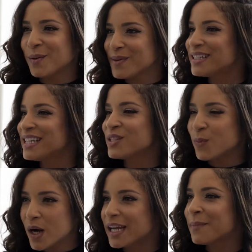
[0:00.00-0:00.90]
your business
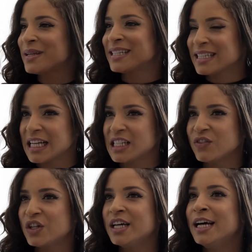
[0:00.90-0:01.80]
work and be
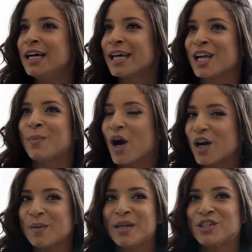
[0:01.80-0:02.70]
successful, like a
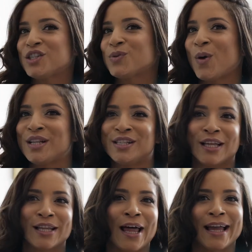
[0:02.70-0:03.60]
part of me just wants
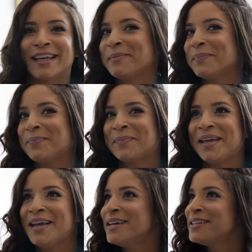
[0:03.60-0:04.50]
to like
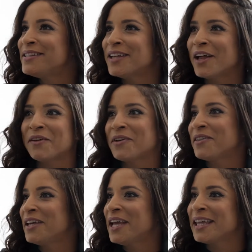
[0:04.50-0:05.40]
sell
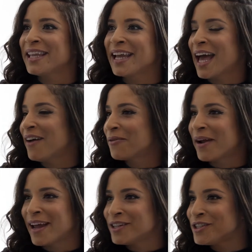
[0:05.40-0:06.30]
everything and like have a
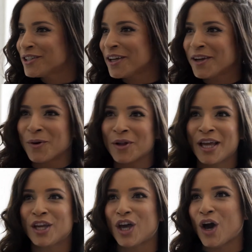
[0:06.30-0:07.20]
ranch, like, or
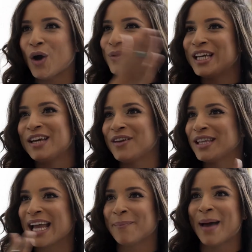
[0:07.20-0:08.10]
like go live in
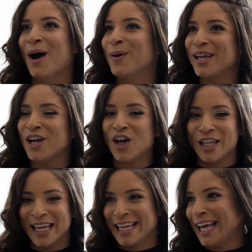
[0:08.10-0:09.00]
like Maui on
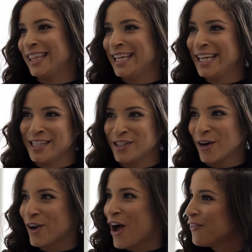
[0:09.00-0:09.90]
like nothing and
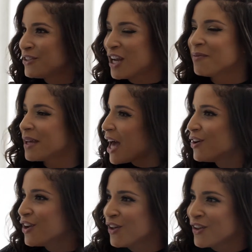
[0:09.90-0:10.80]
start a coffee shop. Like, I
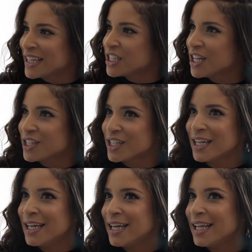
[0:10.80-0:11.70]
don't know, like such a,
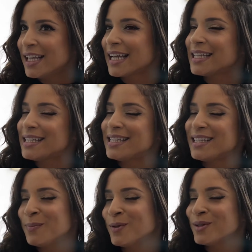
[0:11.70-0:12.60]
like a
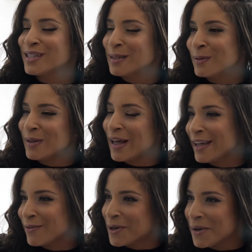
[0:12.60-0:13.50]
simple
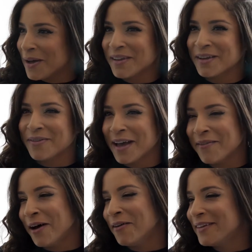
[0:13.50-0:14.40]
life where you have like 5
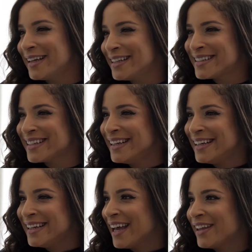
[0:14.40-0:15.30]
outfits
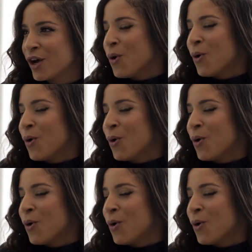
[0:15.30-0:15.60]
and like